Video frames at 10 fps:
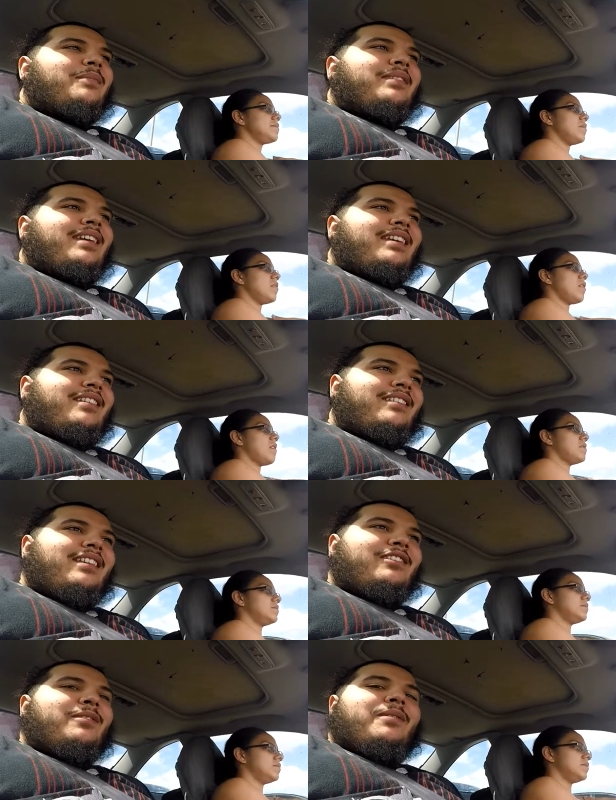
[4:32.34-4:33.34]
Speaker 1: up taking a
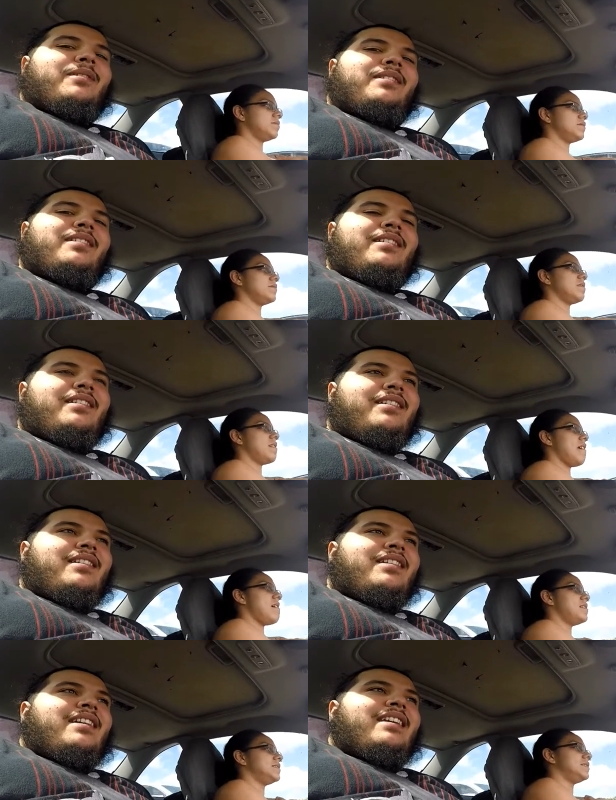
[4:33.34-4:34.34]
detour,
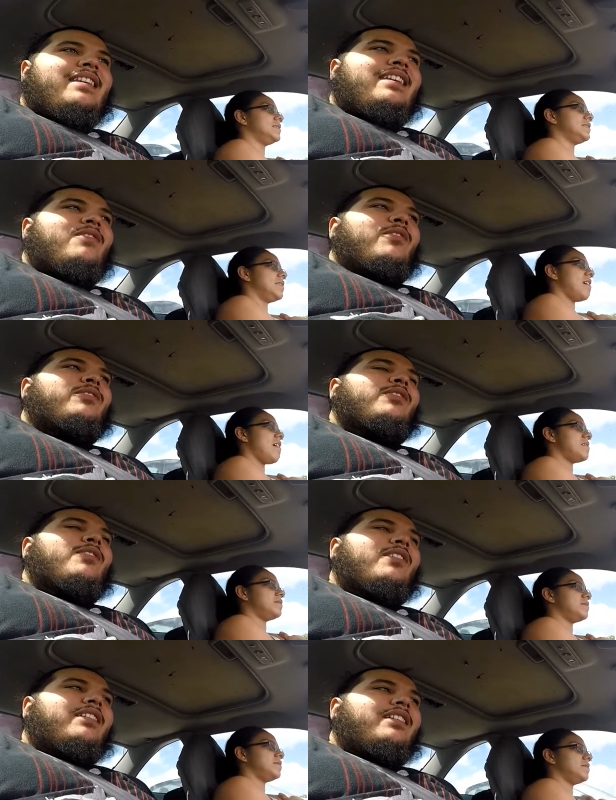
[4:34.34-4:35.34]
and he goes to
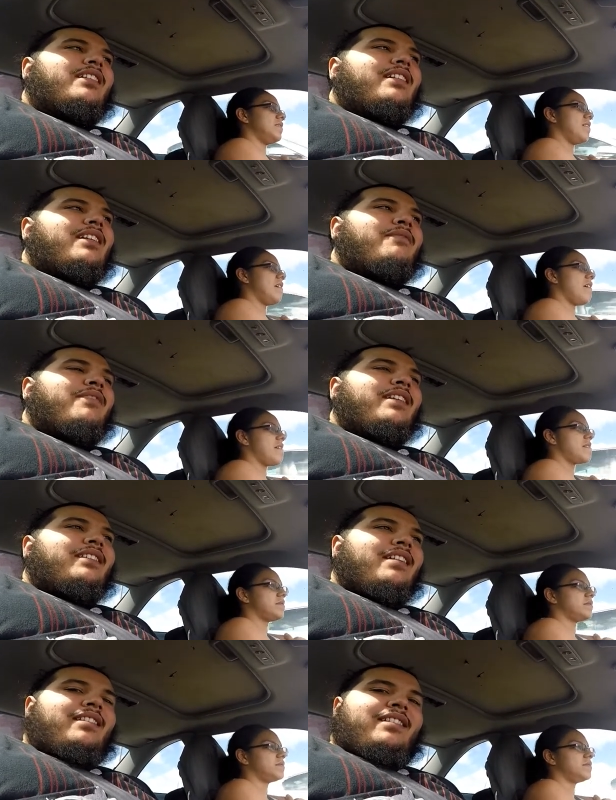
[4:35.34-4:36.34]
look and finds
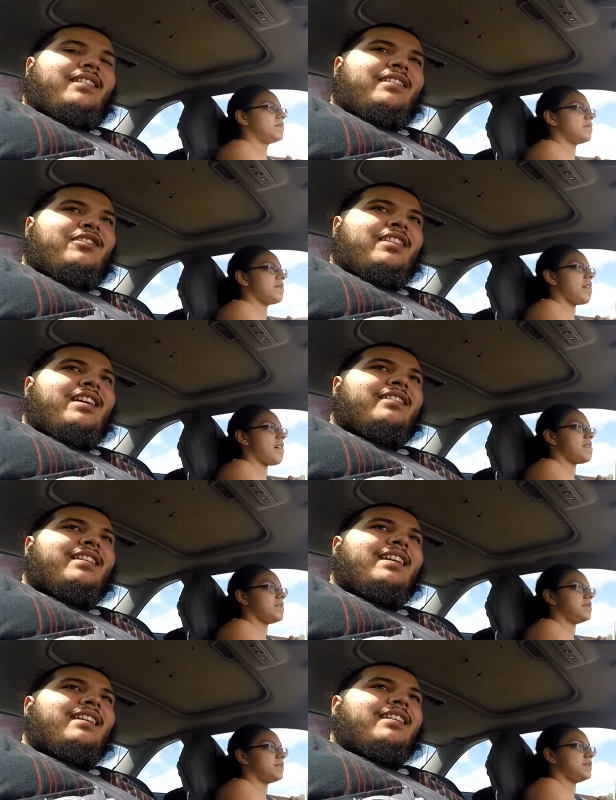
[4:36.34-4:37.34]
out that she has
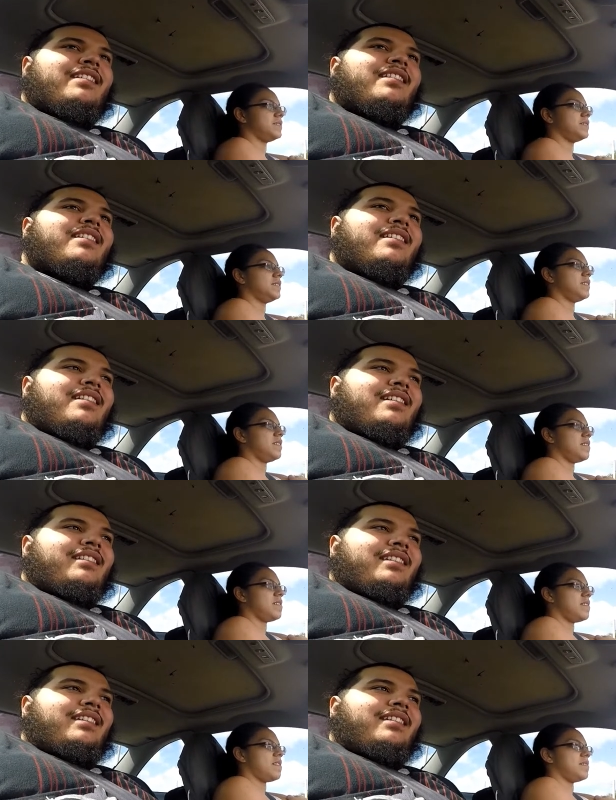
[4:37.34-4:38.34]
taken, I
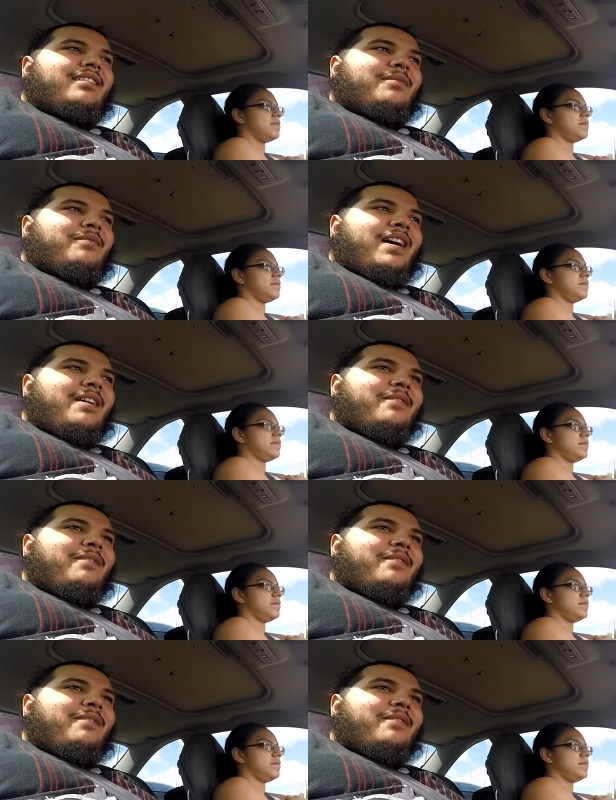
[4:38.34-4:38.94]
think, five